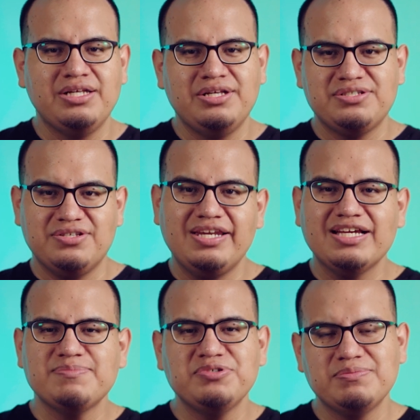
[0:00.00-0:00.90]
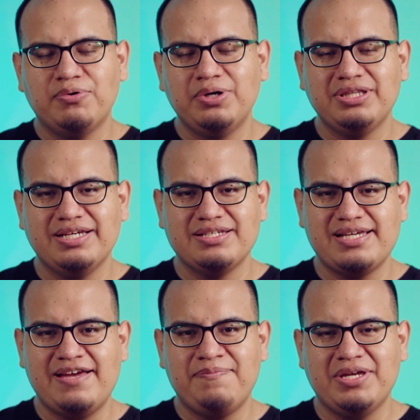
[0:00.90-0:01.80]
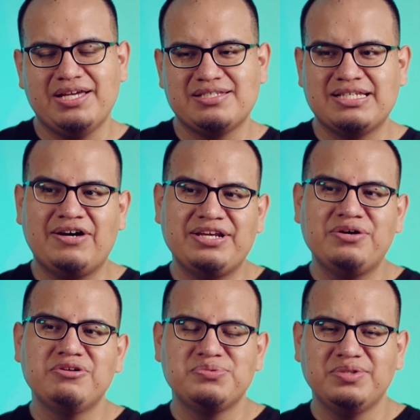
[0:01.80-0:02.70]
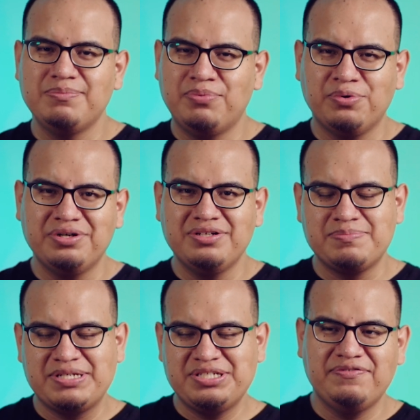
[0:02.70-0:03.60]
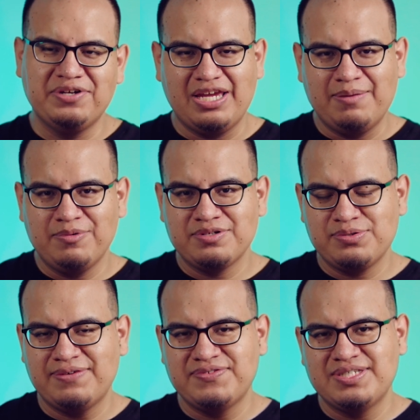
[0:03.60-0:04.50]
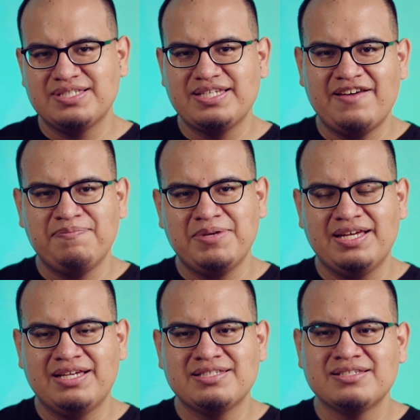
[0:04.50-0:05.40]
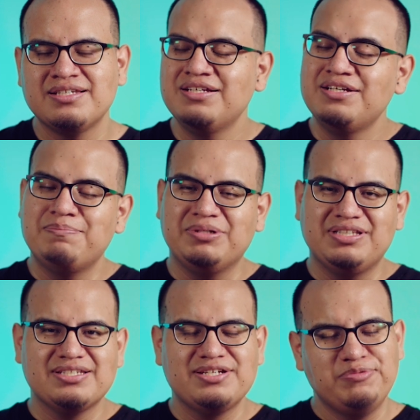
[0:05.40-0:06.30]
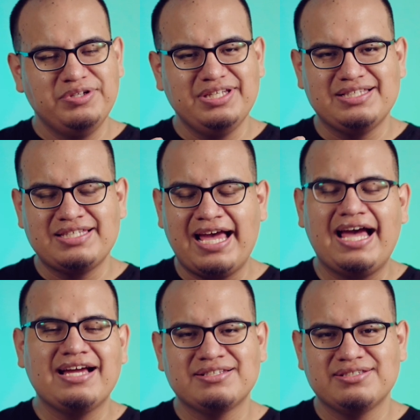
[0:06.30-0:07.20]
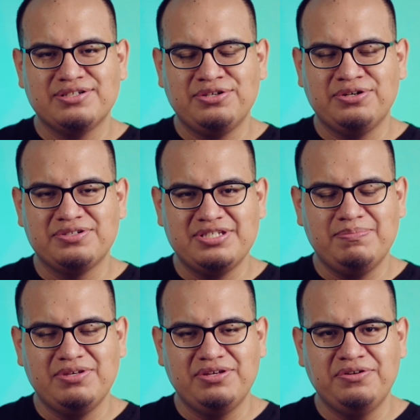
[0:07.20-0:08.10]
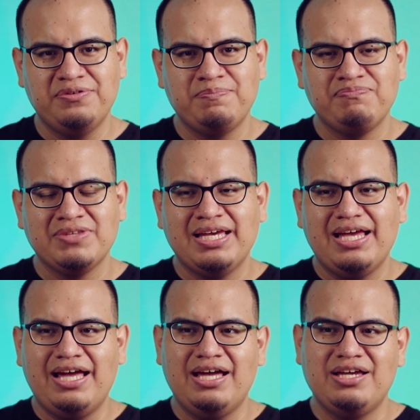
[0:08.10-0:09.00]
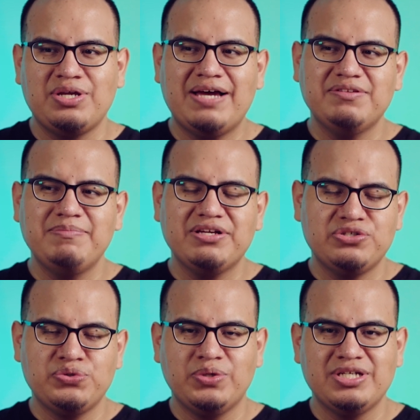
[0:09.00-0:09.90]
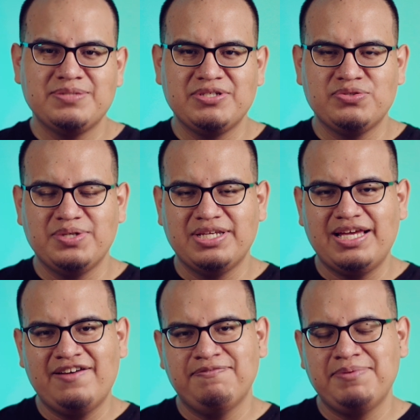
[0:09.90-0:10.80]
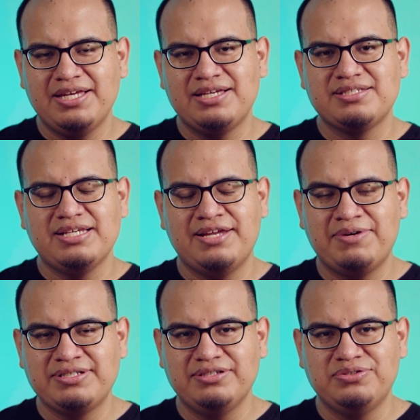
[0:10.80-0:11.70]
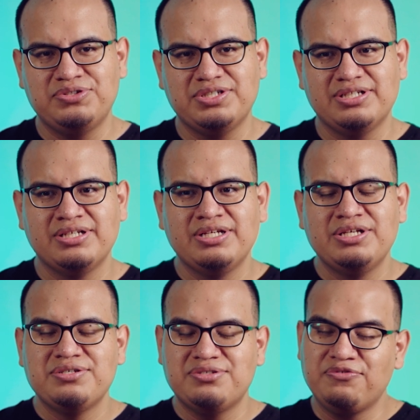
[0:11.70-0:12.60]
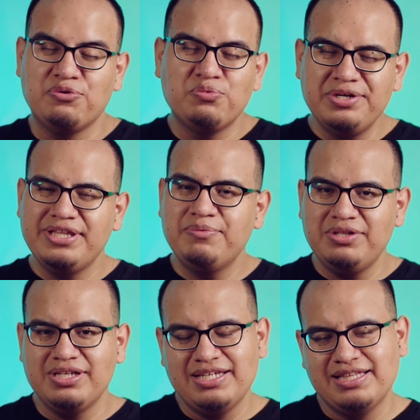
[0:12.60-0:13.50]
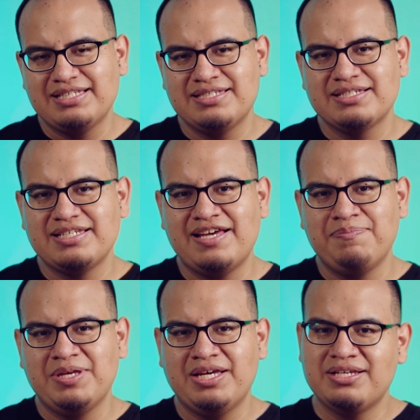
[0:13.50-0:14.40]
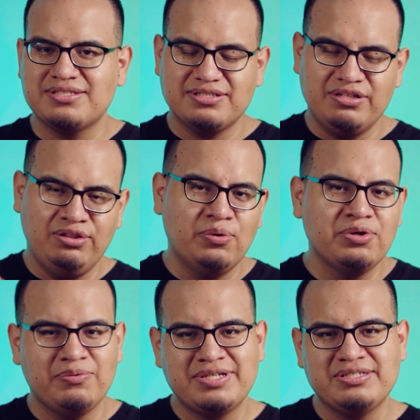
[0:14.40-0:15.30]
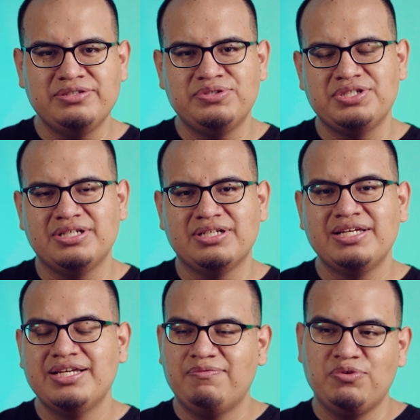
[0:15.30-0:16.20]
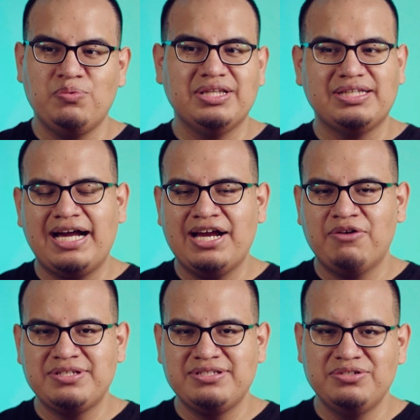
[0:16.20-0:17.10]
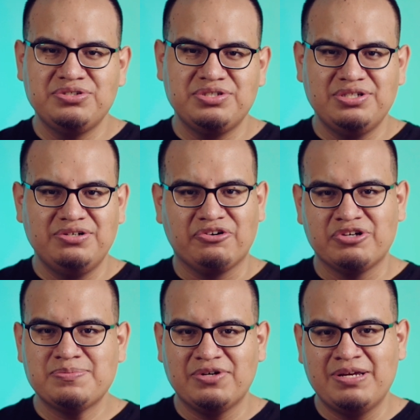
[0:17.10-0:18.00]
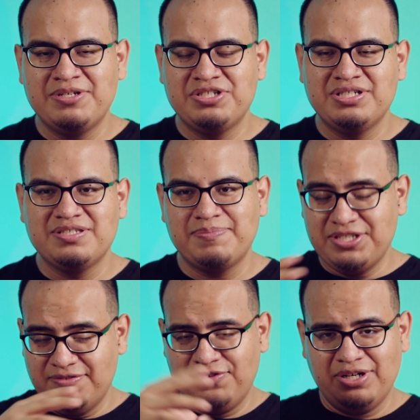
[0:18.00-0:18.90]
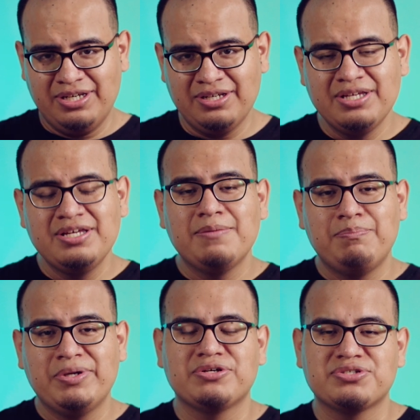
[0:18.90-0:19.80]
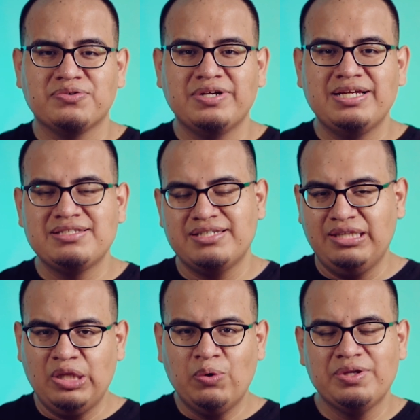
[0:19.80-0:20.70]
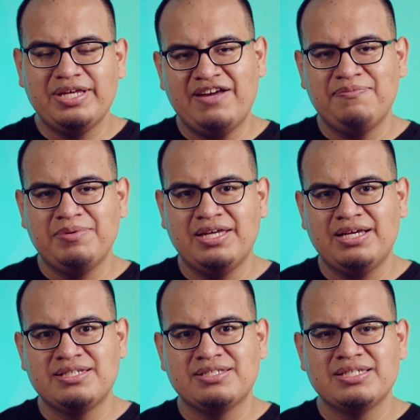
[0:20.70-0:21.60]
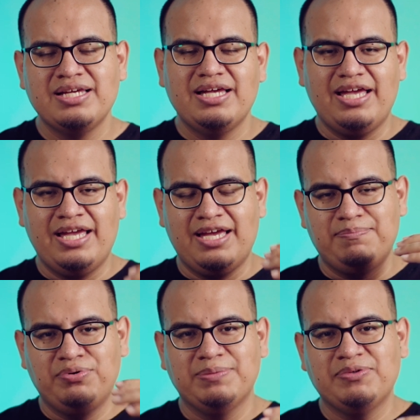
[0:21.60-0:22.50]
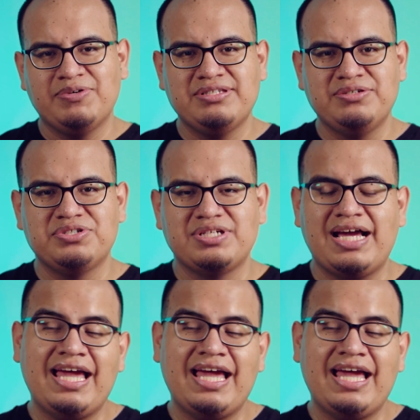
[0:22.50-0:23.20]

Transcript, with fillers: So the next most important thing is the FPS. Now I know it's really important, especially for gamers to have 60 FPS, but this can really tax your CPU and you have to make a choice between FPS and resolution. So if you really, really need that 60 FPS, lower the resolution. If you want the higher resolution or crisper images, especially if you're on bigger screens, then lower the FPS and put up the resolution. I